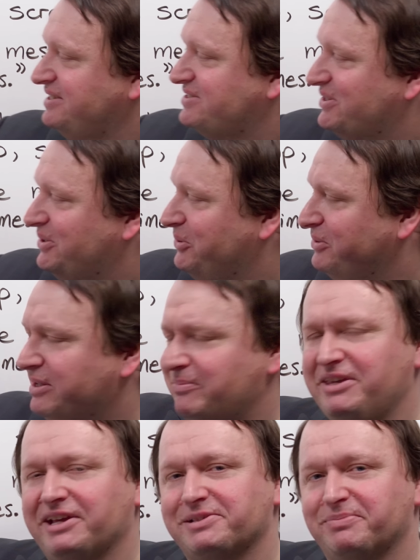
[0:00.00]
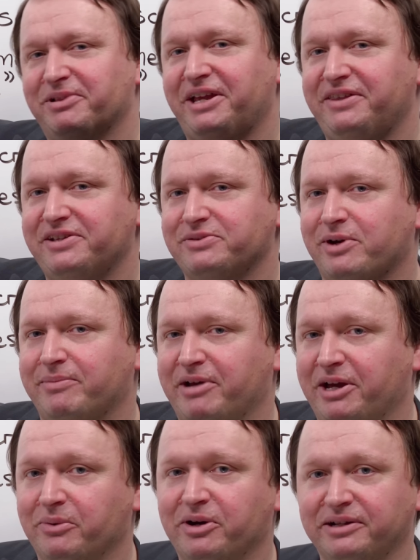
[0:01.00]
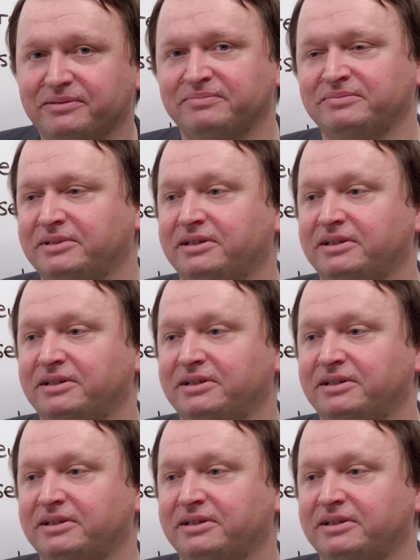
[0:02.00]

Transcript: So let me explain these one by one.